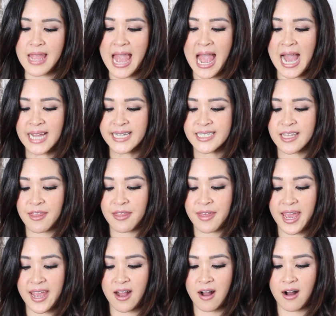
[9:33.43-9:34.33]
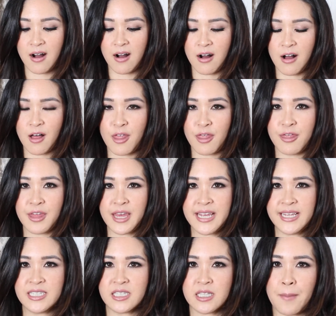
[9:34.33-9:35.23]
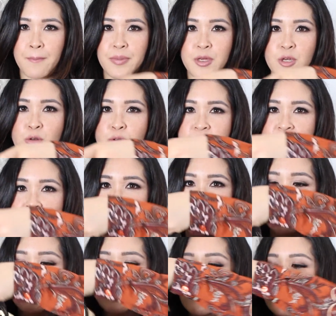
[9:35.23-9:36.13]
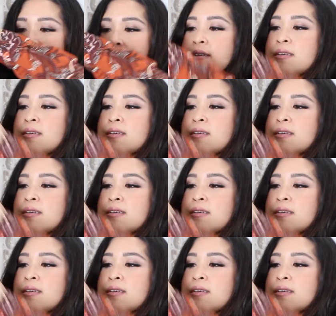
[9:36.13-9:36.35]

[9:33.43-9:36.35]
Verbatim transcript: And they are these beauties.